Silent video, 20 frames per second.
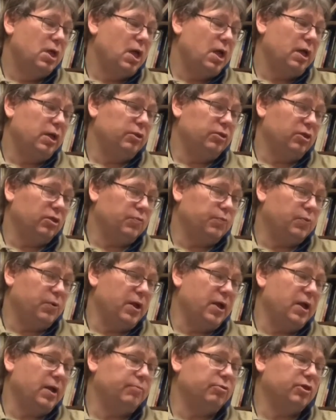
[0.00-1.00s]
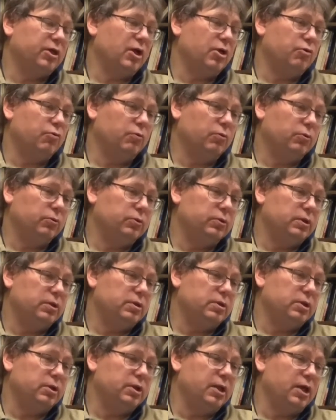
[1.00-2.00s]
In the spring, I'm scheduled
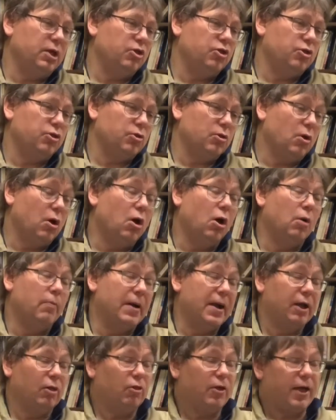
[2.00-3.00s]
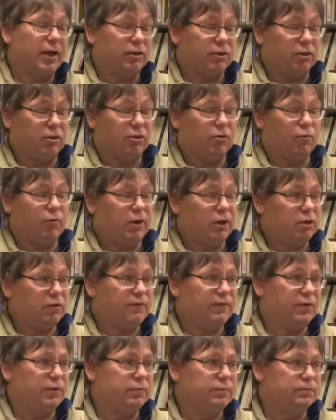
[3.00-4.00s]
to teach all my classes at
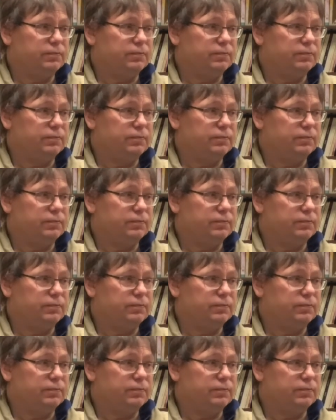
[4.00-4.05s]
Westville.